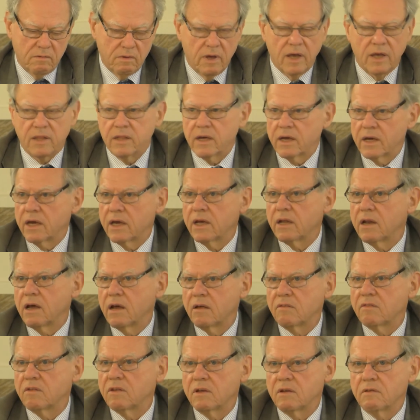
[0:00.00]
And again, I
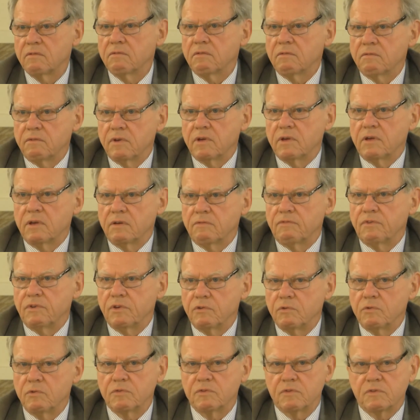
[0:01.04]
think if we
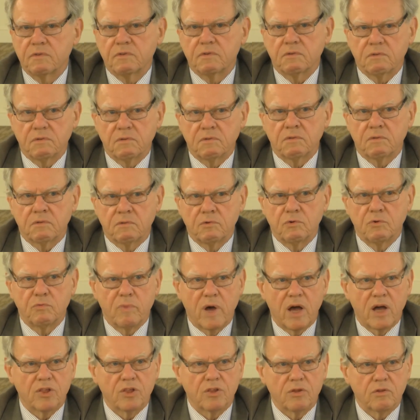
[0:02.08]
use too
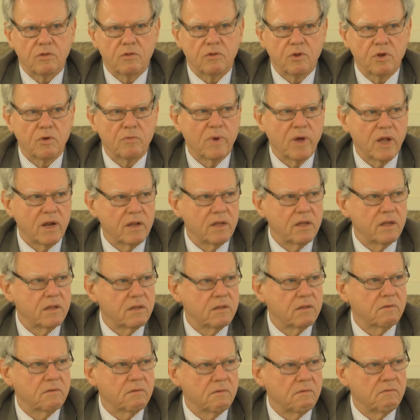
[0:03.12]
much the term
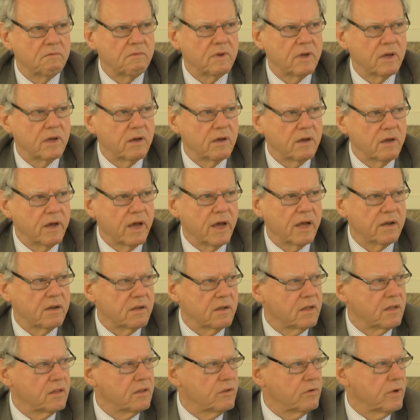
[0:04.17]
elite, we get
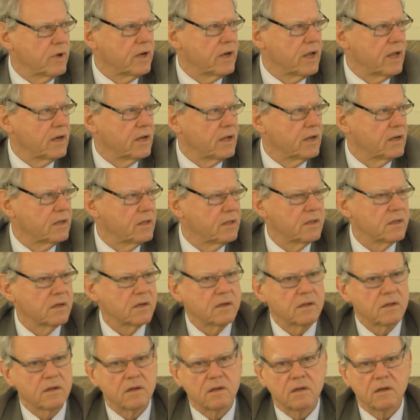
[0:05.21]
into an
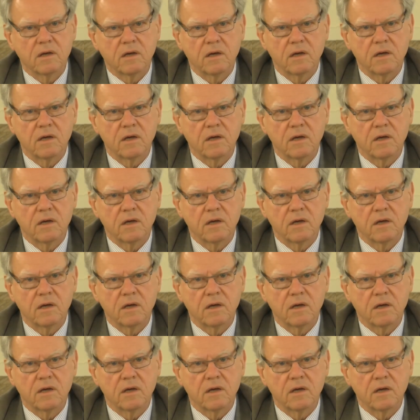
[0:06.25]
analytical